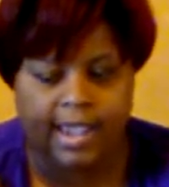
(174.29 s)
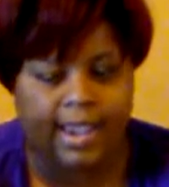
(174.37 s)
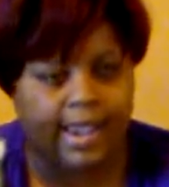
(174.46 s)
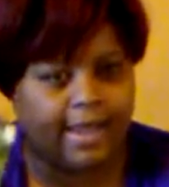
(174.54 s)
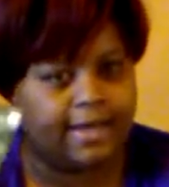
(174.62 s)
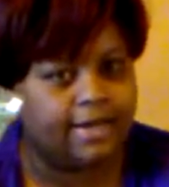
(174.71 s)

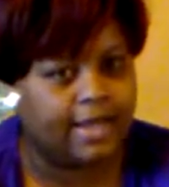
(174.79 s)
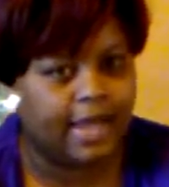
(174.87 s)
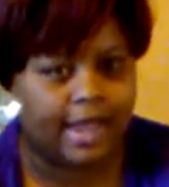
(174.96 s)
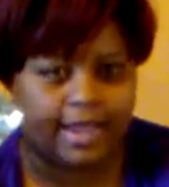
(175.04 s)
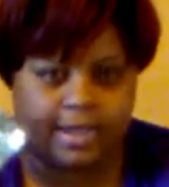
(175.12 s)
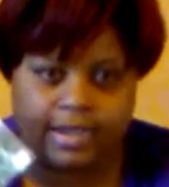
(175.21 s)
and
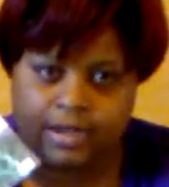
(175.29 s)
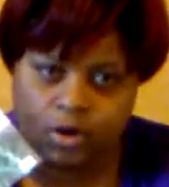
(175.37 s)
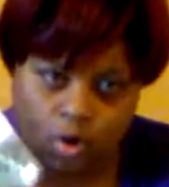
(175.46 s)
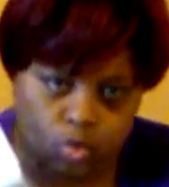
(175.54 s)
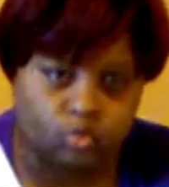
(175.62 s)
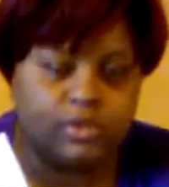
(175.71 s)
I can
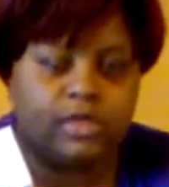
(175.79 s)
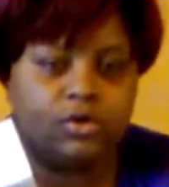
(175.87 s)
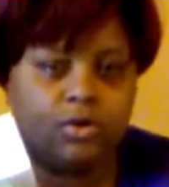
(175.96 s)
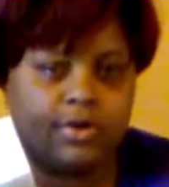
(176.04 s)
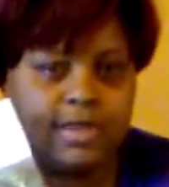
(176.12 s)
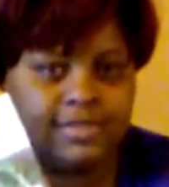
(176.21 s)
only
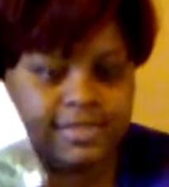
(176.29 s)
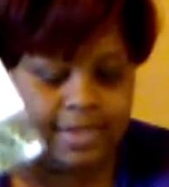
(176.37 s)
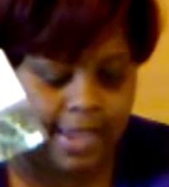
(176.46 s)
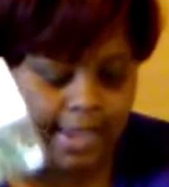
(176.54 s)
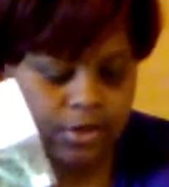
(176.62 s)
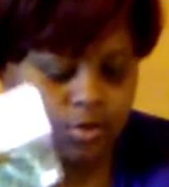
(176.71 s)
grow it as an
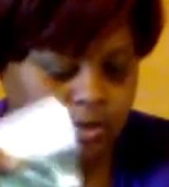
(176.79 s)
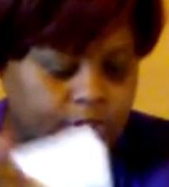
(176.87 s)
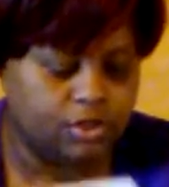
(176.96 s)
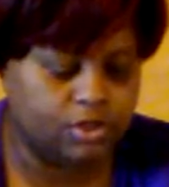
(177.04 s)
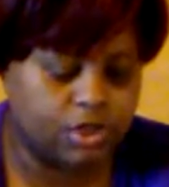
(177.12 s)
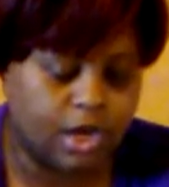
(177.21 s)
annual
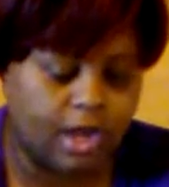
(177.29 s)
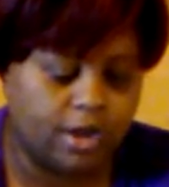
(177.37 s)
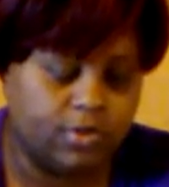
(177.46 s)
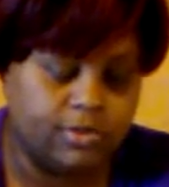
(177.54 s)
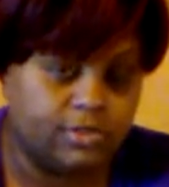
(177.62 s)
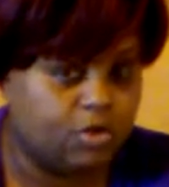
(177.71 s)
here in
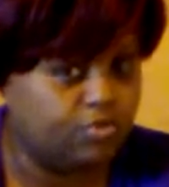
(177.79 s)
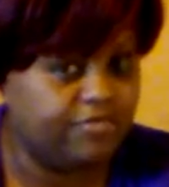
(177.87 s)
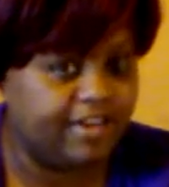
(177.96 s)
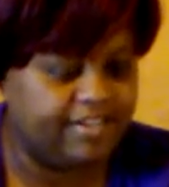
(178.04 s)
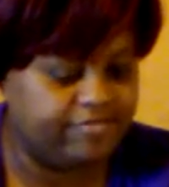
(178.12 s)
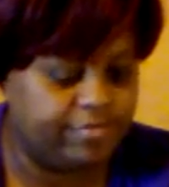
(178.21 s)
Chicago in Zone
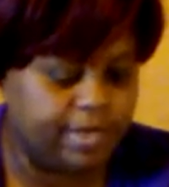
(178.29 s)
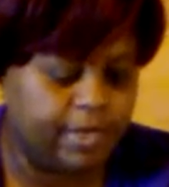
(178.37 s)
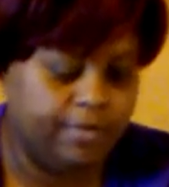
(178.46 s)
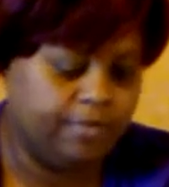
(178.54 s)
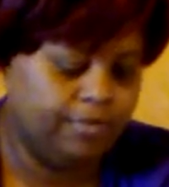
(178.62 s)
5B,